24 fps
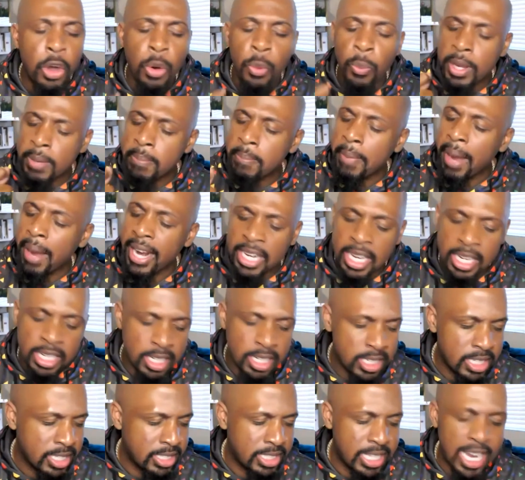We might not
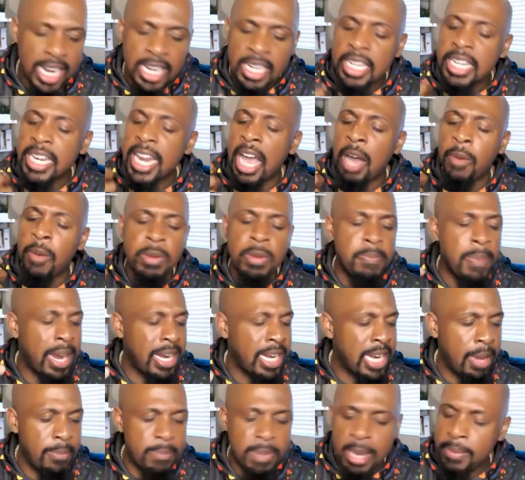understand it now. We might
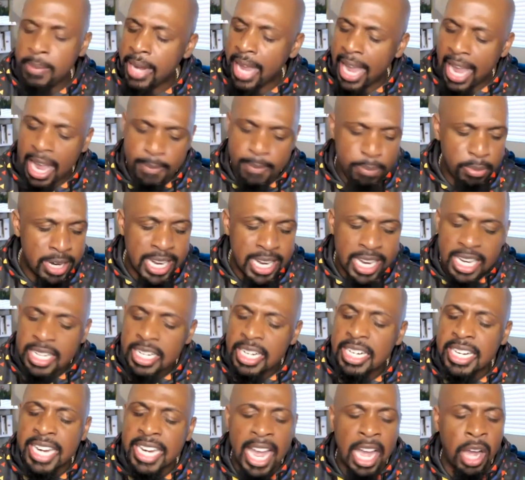not be able to apprehend
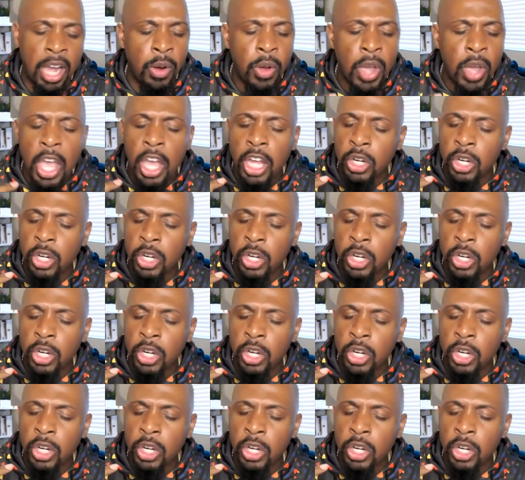it now.